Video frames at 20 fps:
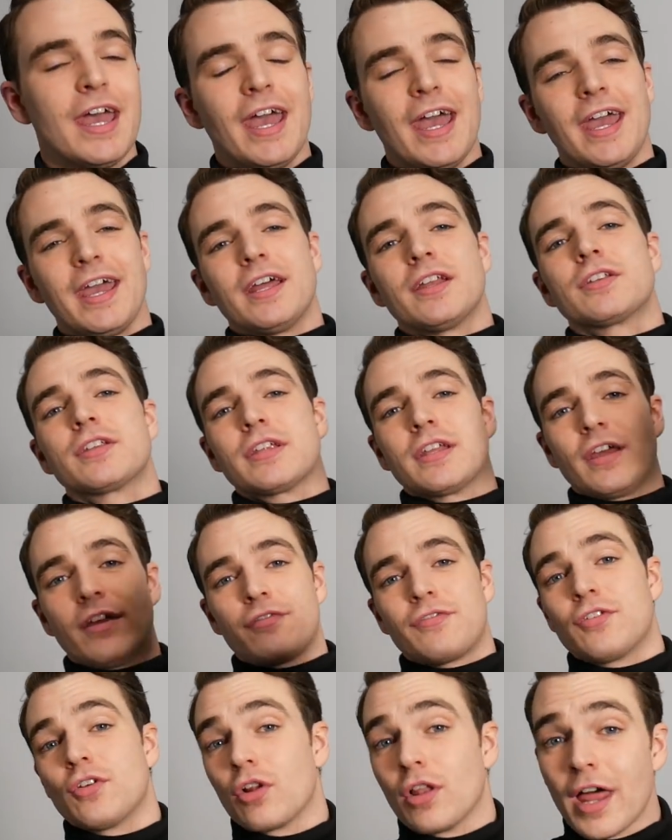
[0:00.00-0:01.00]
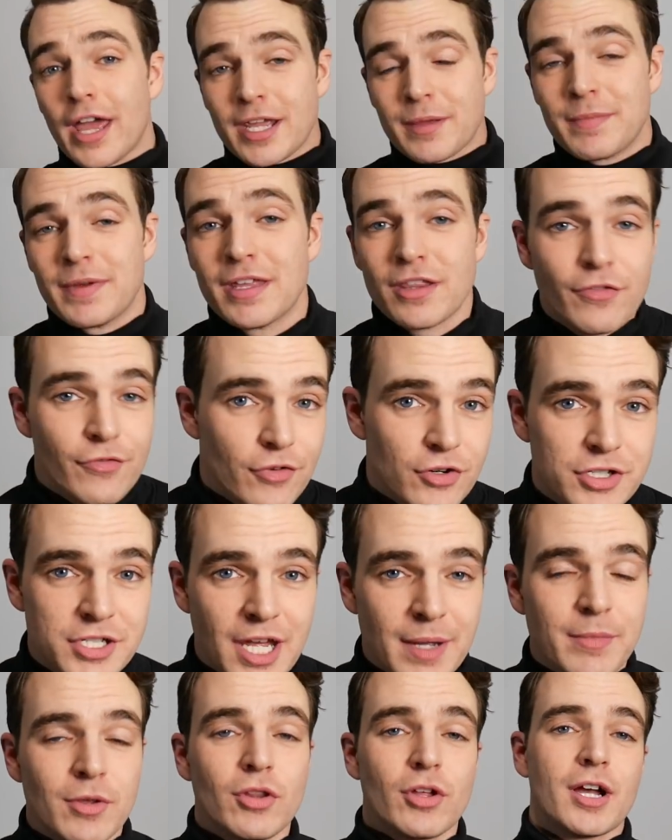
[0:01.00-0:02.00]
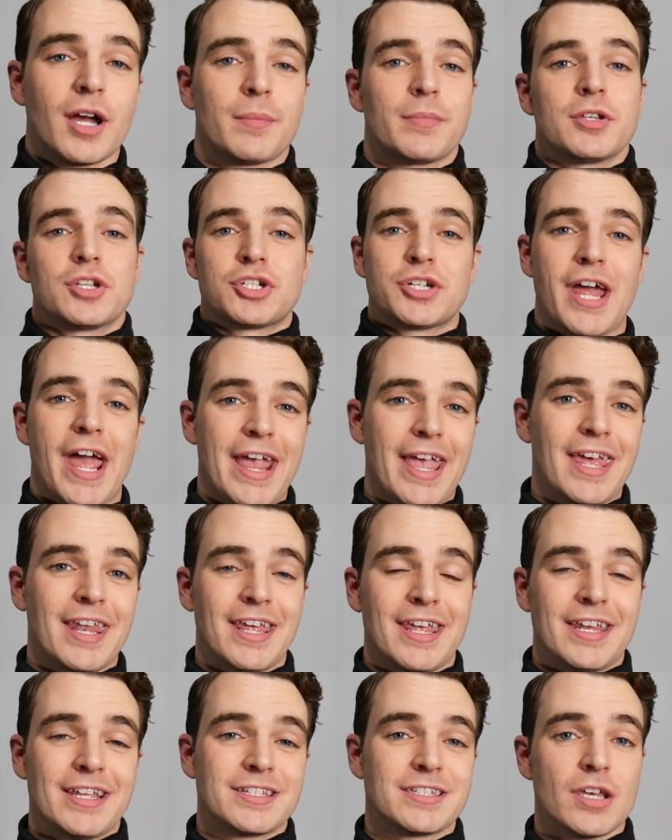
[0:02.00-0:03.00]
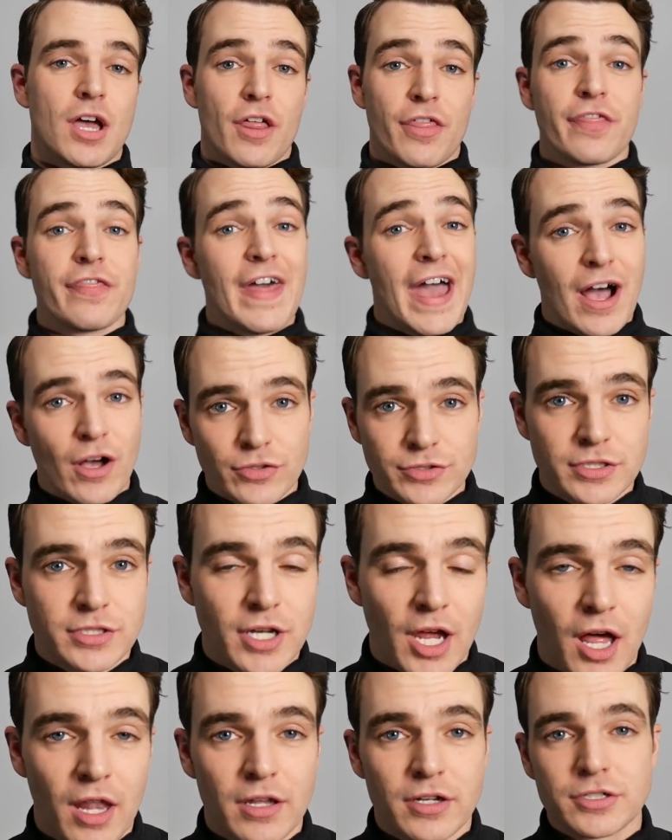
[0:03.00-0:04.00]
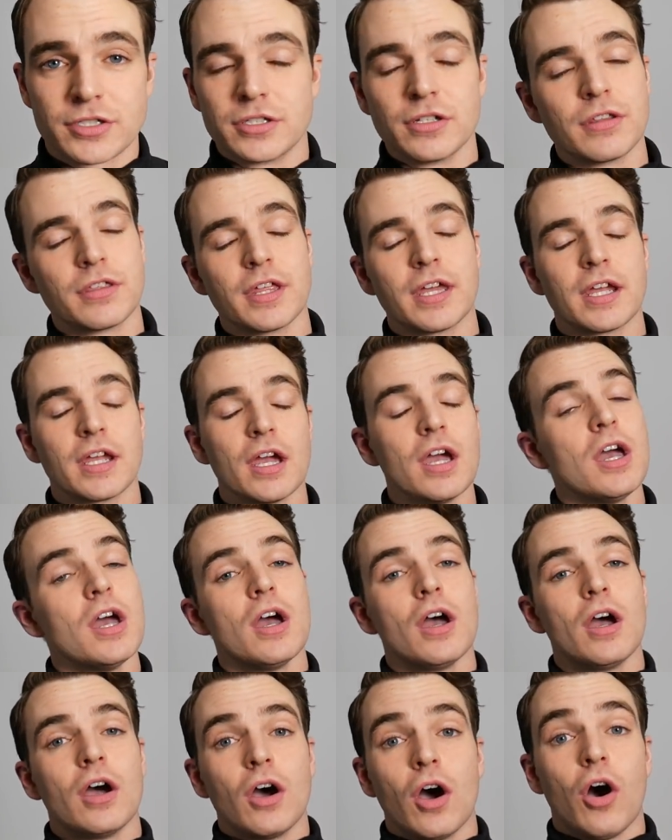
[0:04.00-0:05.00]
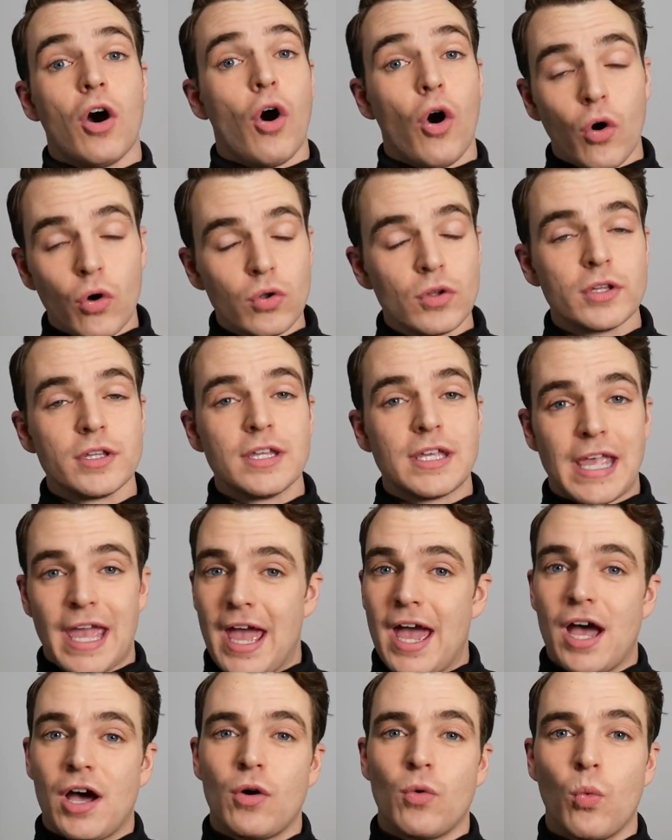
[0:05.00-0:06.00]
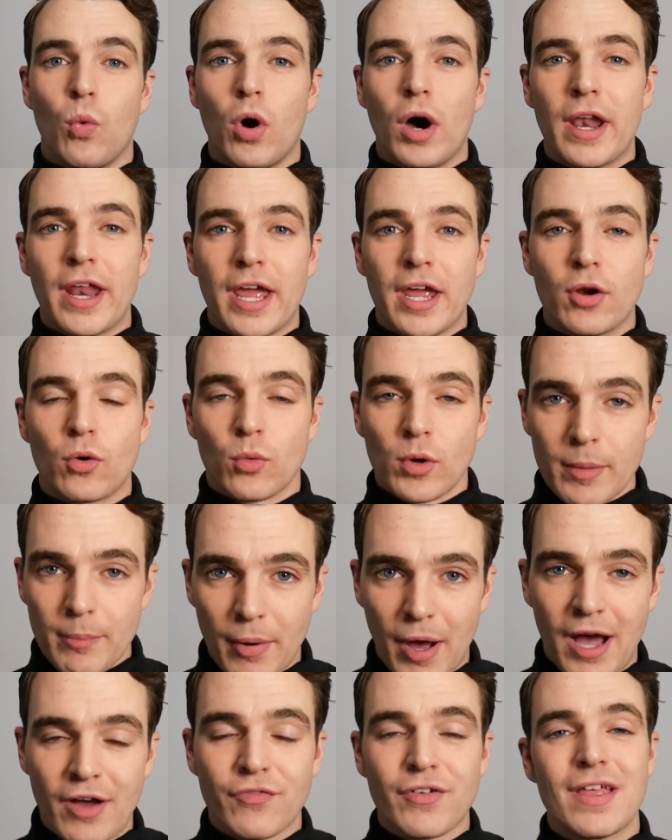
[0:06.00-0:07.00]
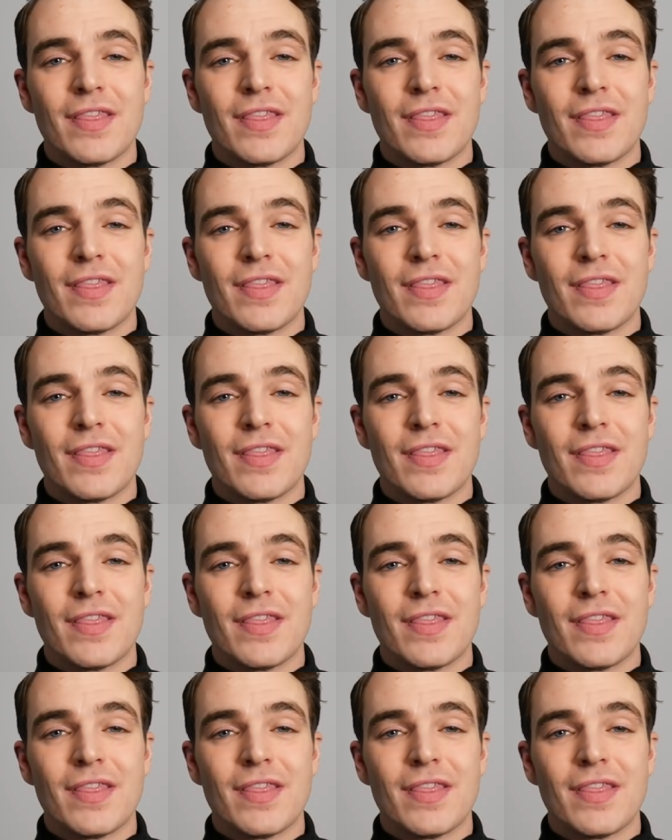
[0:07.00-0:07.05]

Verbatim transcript: And if you're like me, the first time you look up this jacket and it's a $1,000, you think, holy cow, what a ripoff.